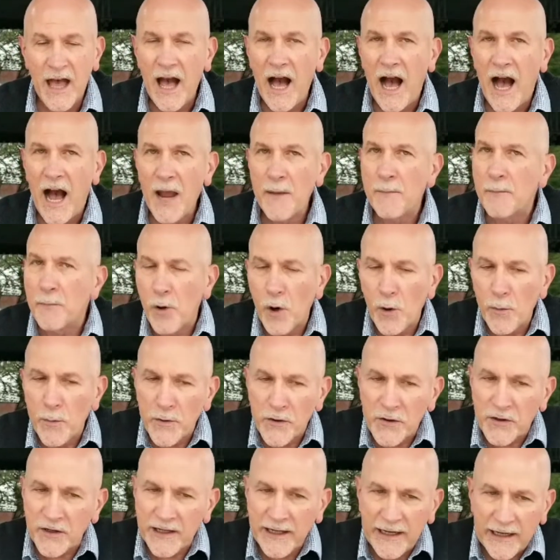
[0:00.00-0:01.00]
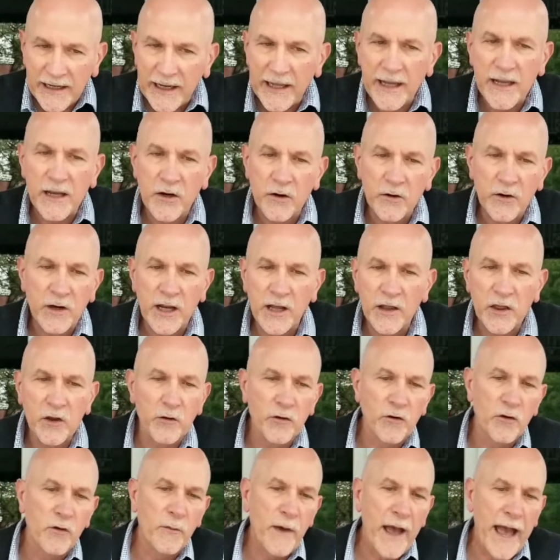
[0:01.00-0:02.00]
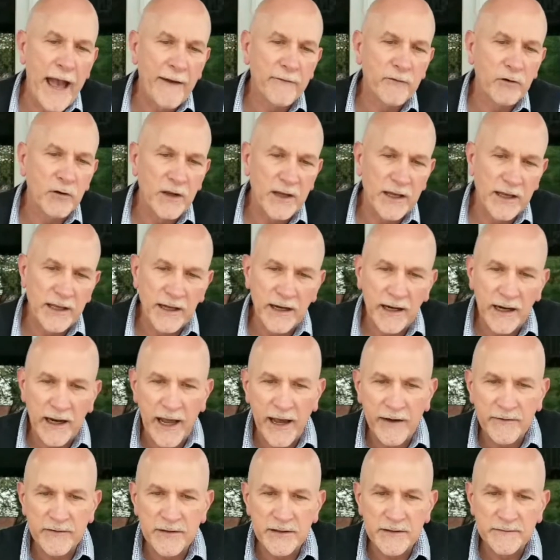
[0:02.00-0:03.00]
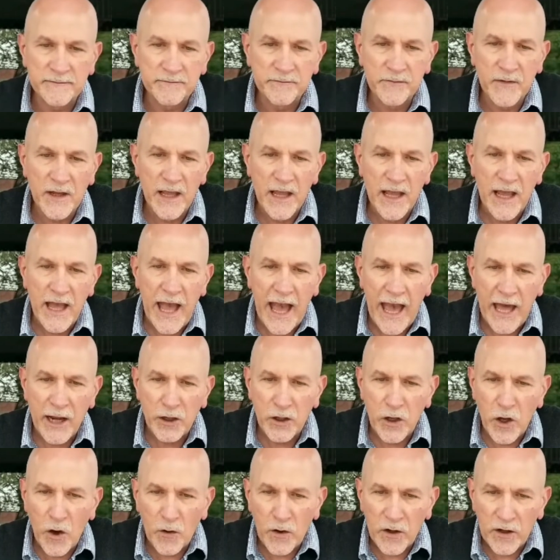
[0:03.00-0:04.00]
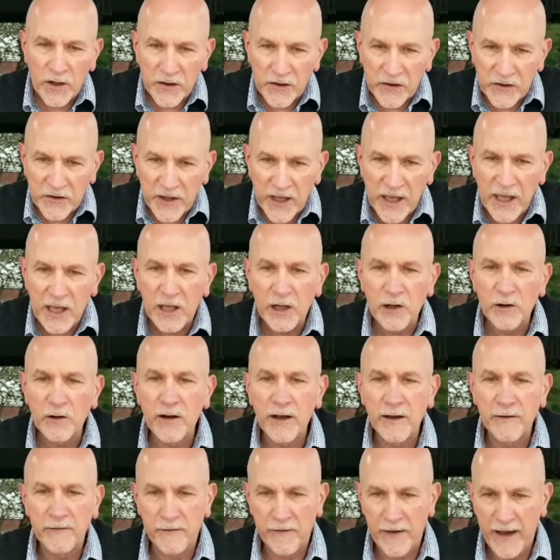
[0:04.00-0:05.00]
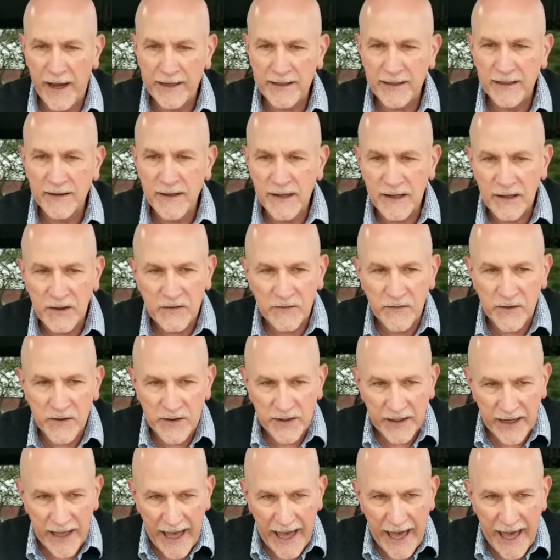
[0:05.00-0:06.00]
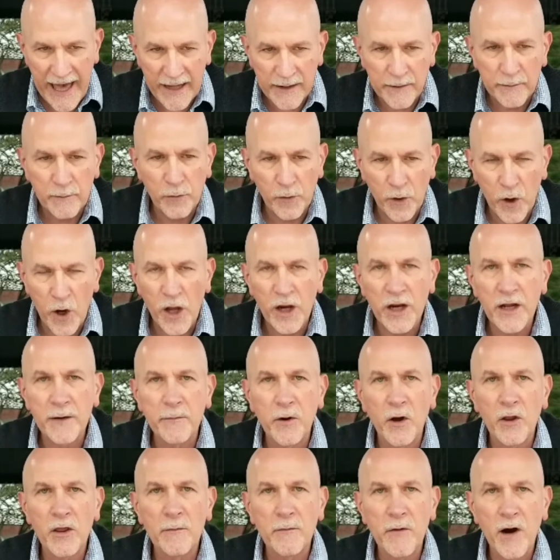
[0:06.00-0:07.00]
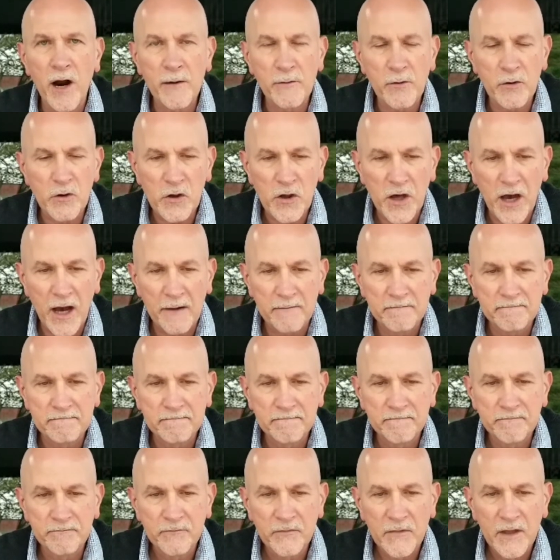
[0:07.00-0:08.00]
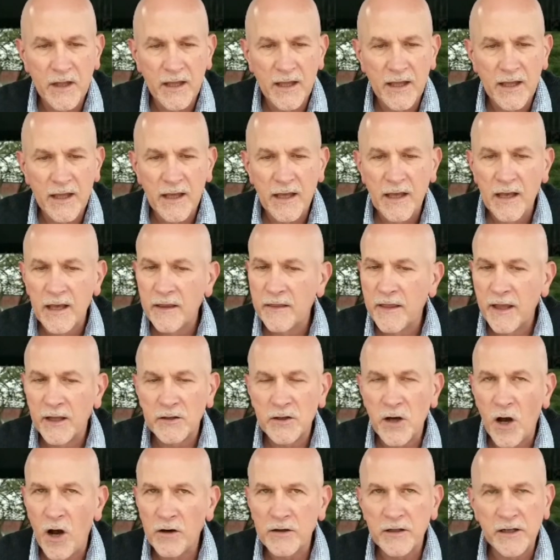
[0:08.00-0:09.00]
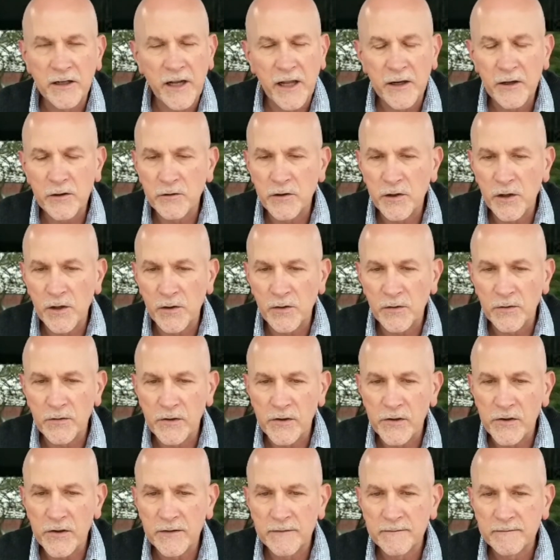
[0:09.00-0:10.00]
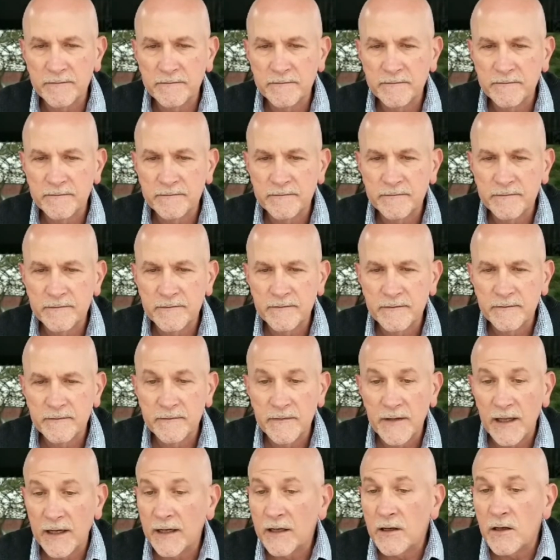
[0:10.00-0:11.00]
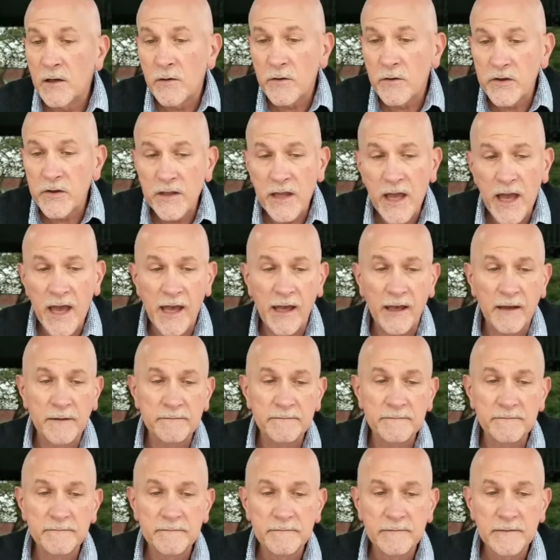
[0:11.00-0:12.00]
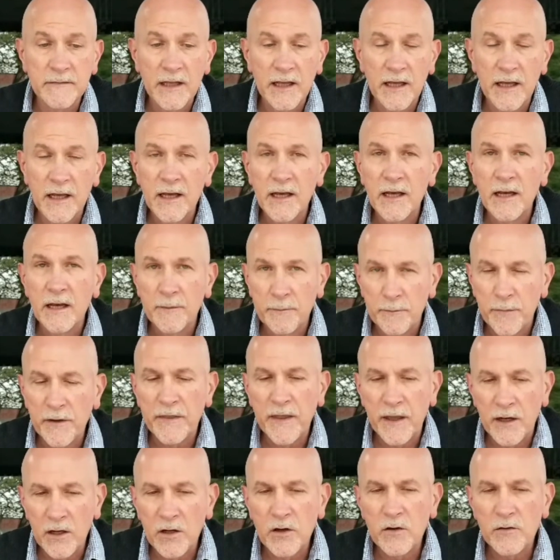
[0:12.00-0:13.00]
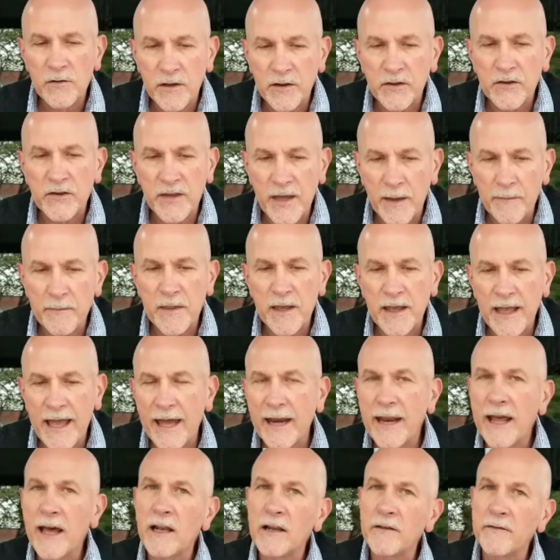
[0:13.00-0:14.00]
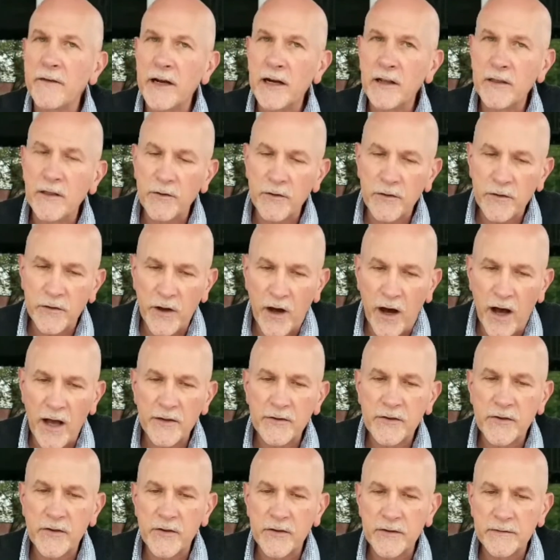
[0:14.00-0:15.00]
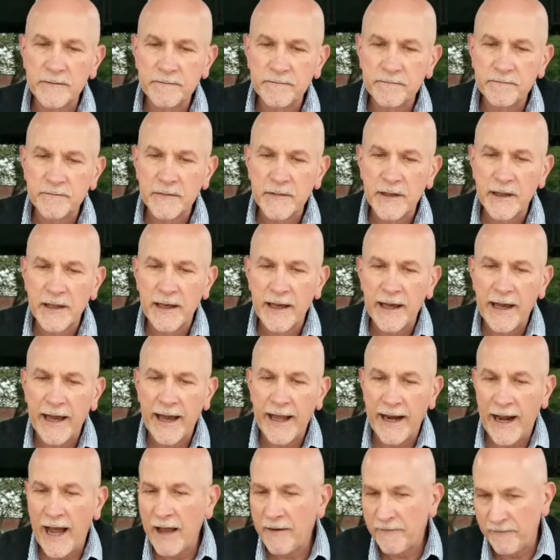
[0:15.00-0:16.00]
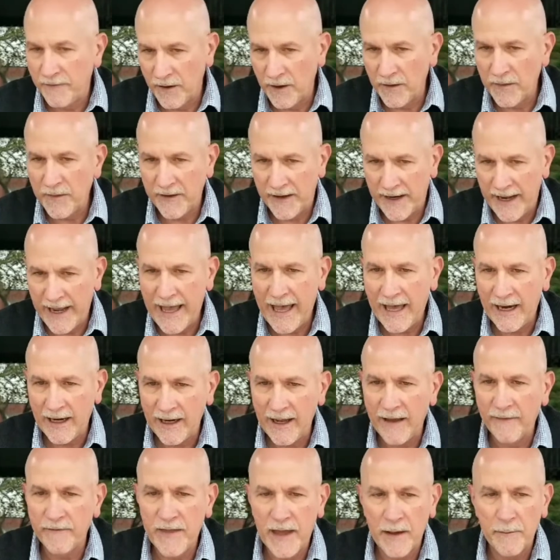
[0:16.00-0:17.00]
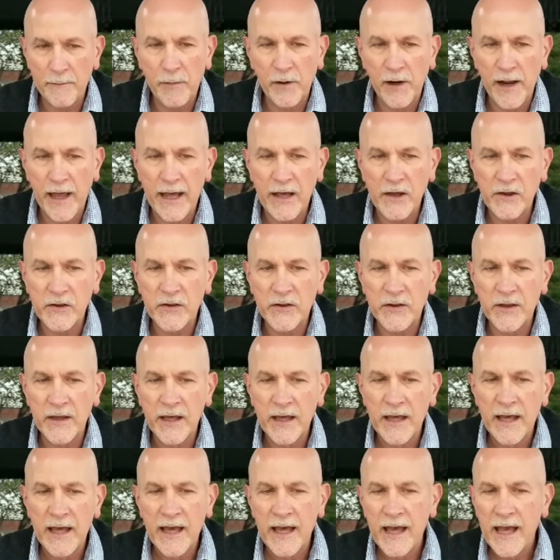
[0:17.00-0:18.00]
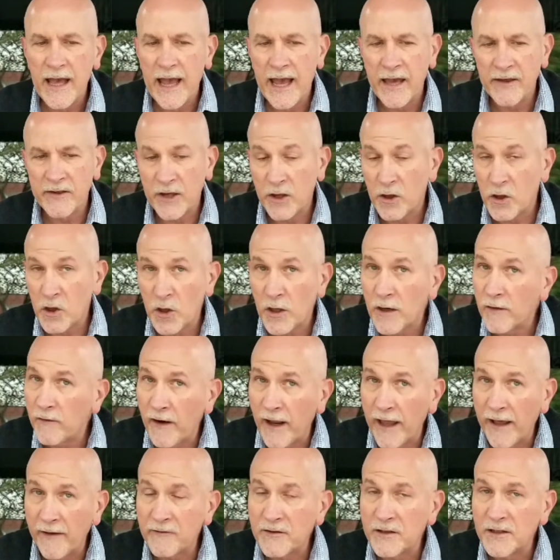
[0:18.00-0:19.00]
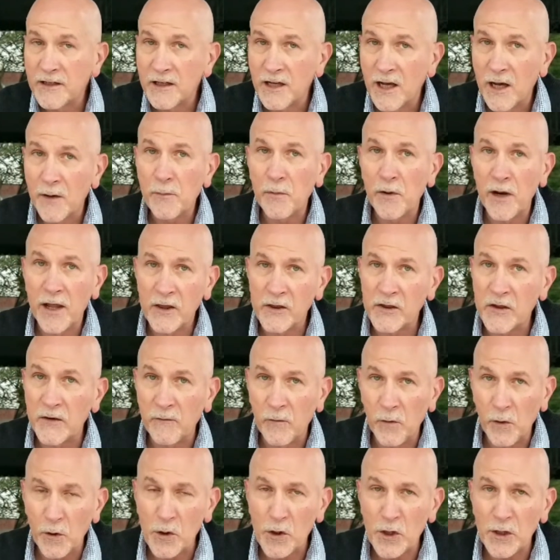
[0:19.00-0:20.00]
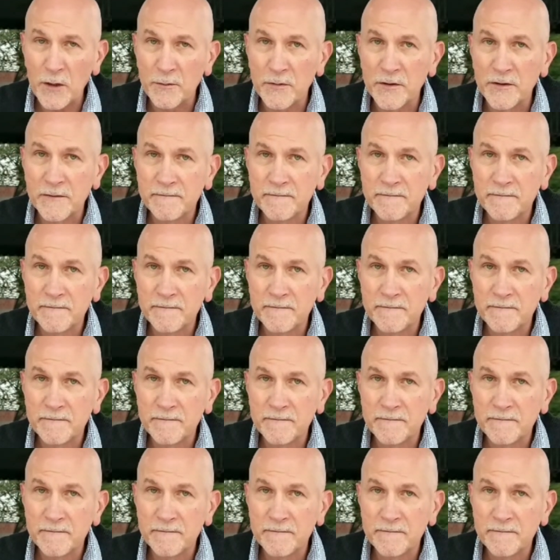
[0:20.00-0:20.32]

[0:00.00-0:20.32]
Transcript: I purposely lingered in the room after he had left and noted a singular effect that his visit had brought upon the barber shop. They talked in undertones. They didn't know name, but they knew that something had elevated their thoughts, and I felt that I had left that place as I should have left a place of worship.